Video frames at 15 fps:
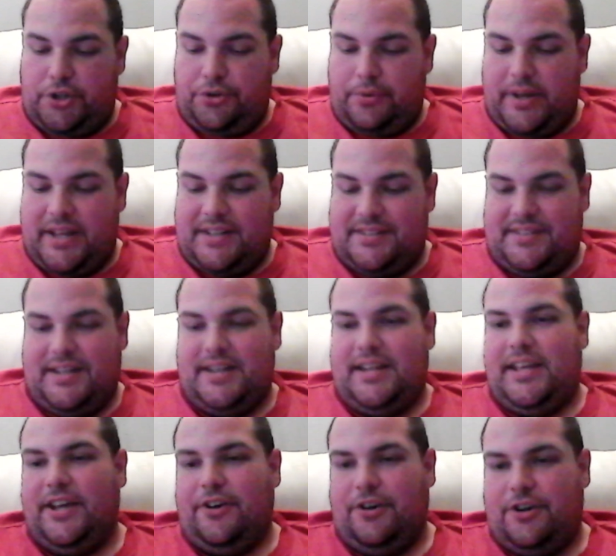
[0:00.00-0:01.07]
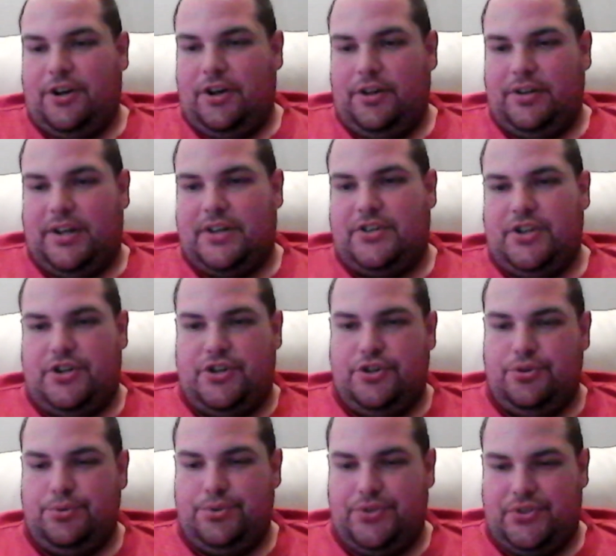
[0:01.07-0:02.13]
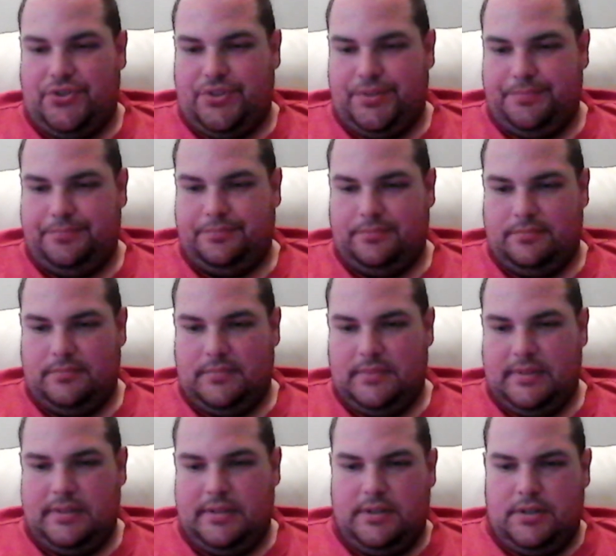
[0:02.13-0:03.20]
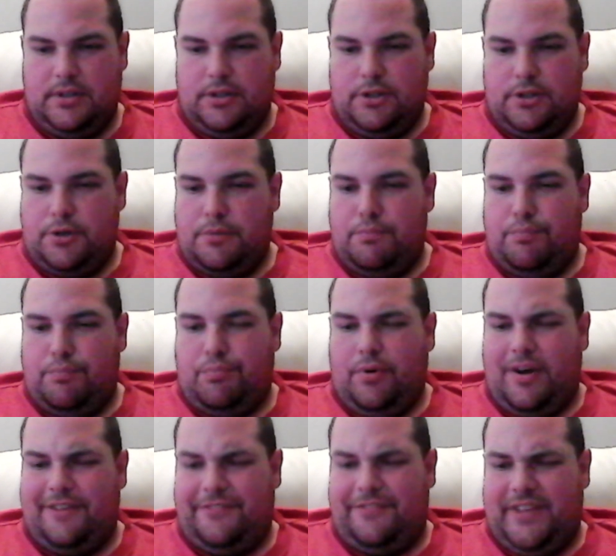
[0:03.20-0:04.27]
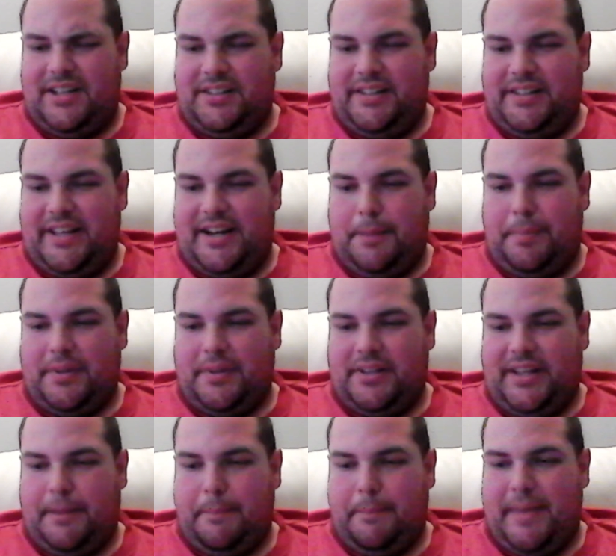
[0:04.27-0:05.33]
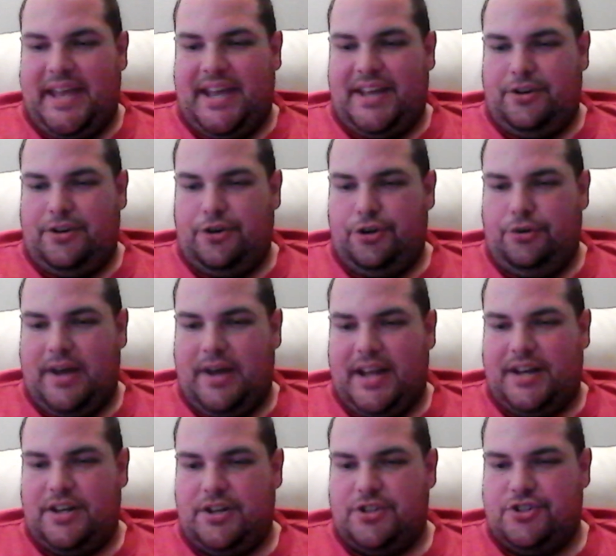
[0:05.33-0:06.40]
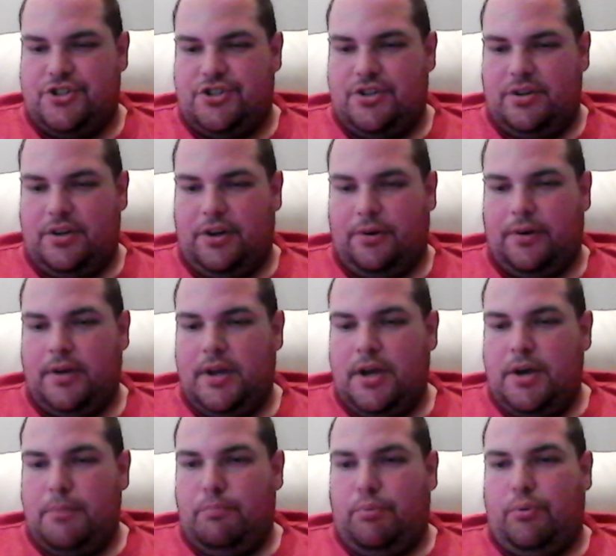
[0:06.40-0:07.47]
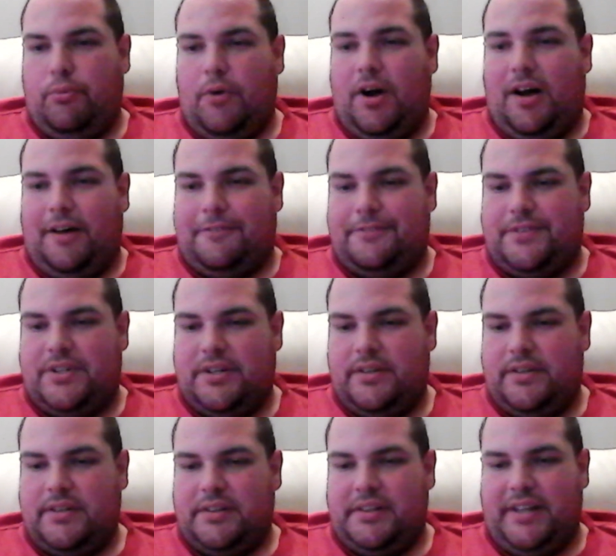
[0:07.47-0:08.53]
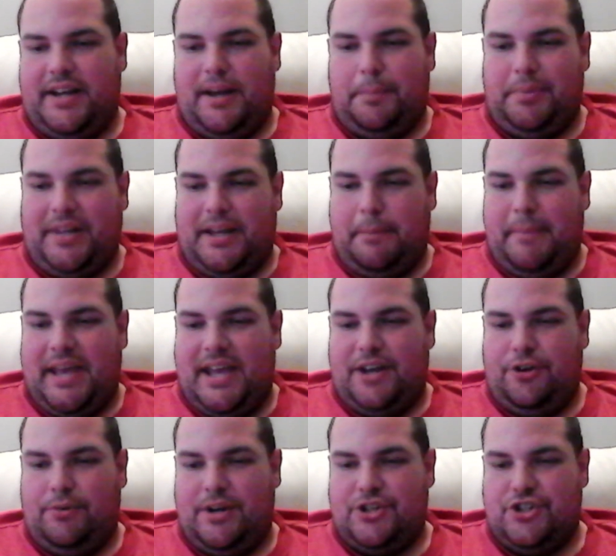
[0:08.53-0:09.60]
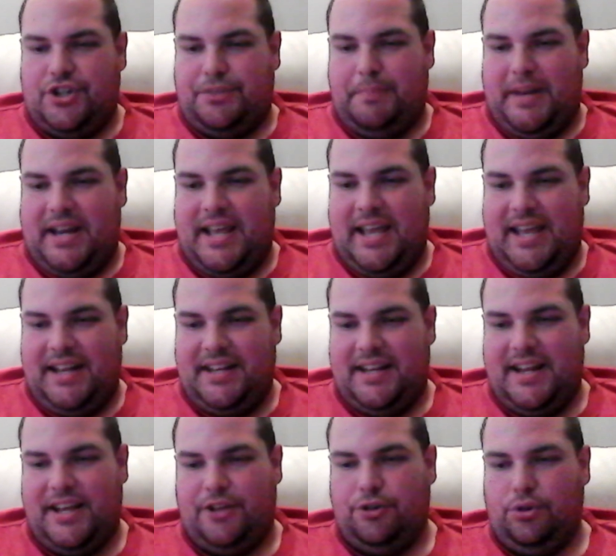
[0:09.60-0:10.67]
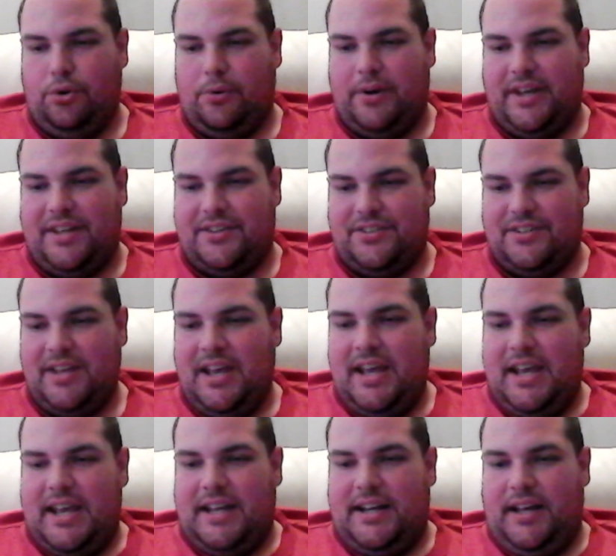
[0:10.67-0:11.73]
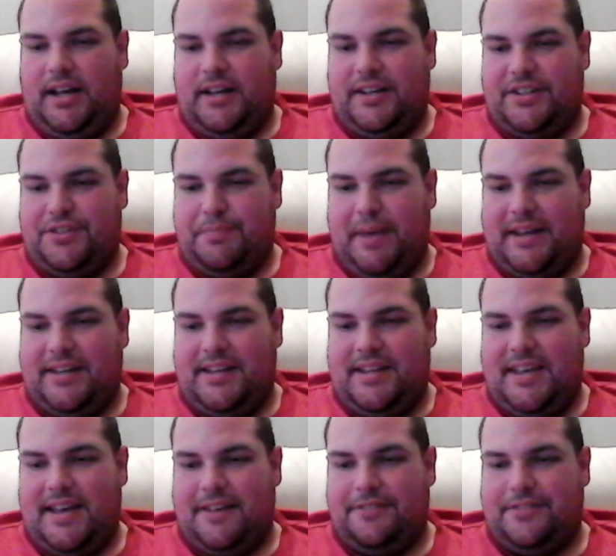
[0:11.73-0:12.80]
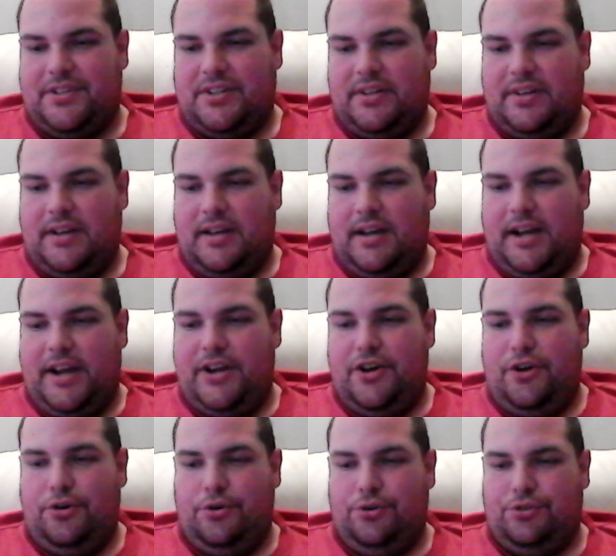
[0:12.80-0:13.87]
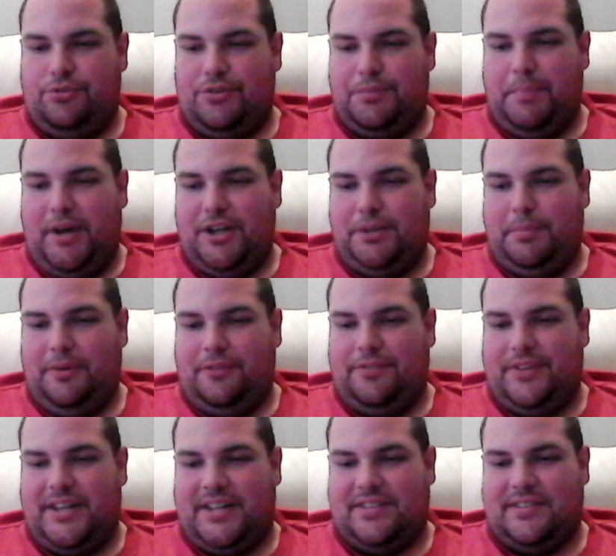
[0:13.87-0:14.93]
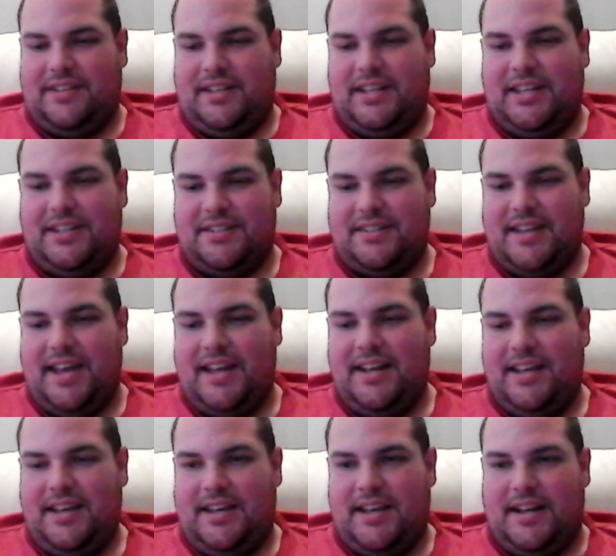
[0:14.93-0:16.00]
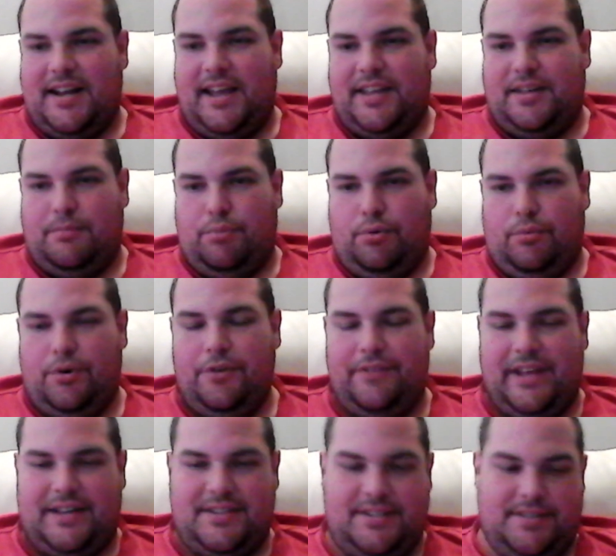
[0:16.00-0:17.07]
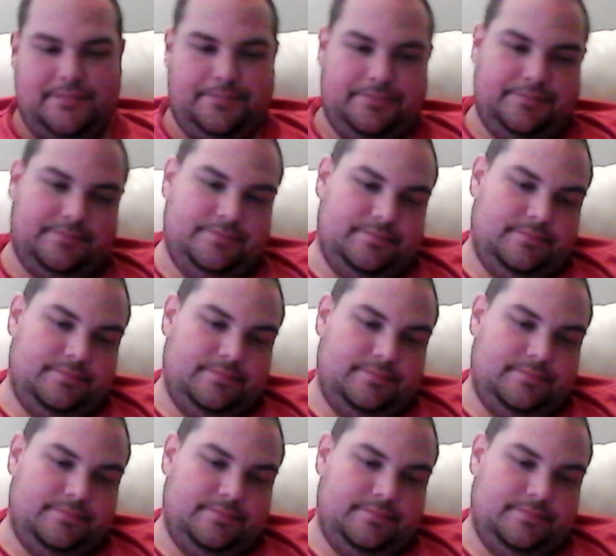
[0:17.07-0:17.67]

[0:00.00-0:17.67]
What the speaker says: a blue instant here called Deduce. Profit lit up like a man who had... Or, Proft lit up like a man who had just been handed a glorious and unexpected gift. I know who's responsible for this, he said, and I can prove it.